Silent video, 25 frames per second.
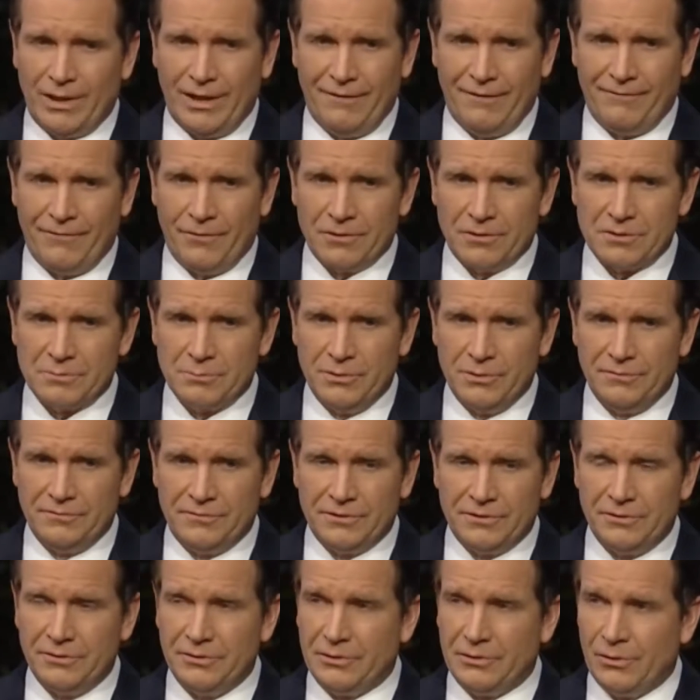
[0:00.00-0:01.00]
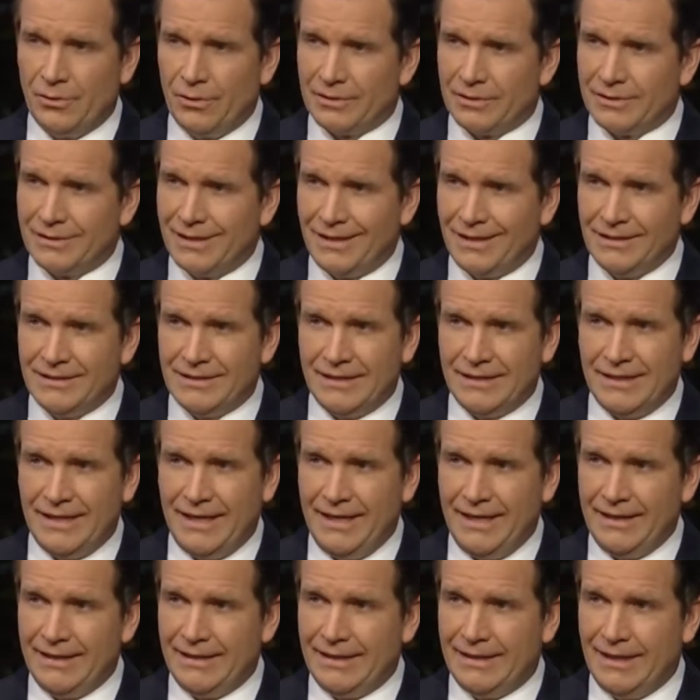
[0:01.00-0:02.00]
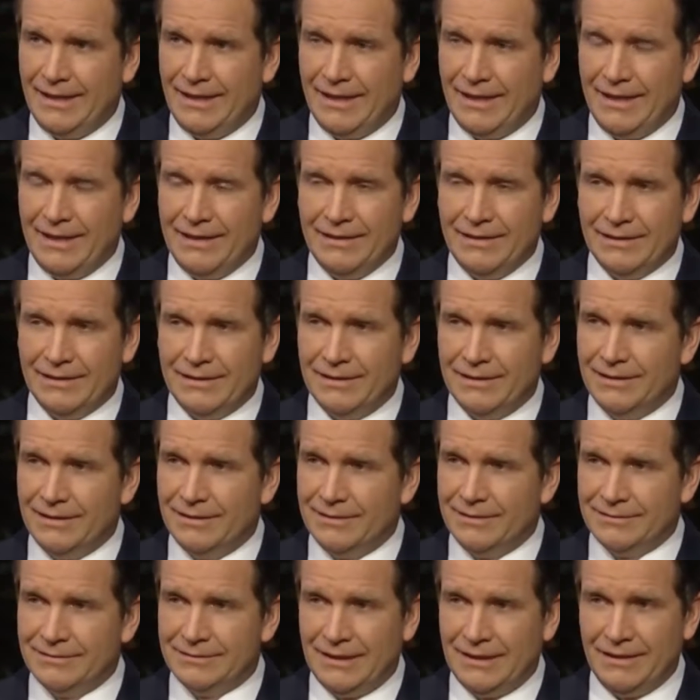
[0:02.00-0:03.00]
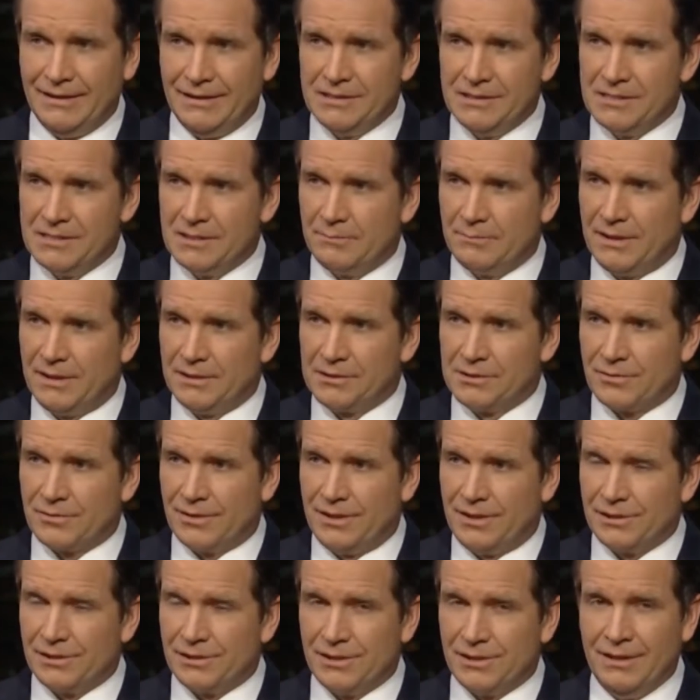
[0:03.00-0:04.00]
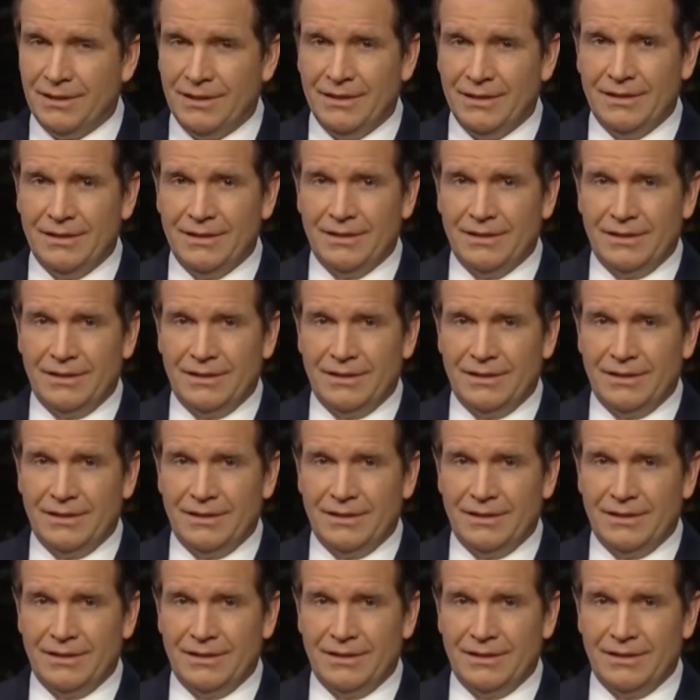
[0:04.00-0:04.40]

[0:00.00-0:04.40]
I first moved to New York, 1989, Dinkins administration,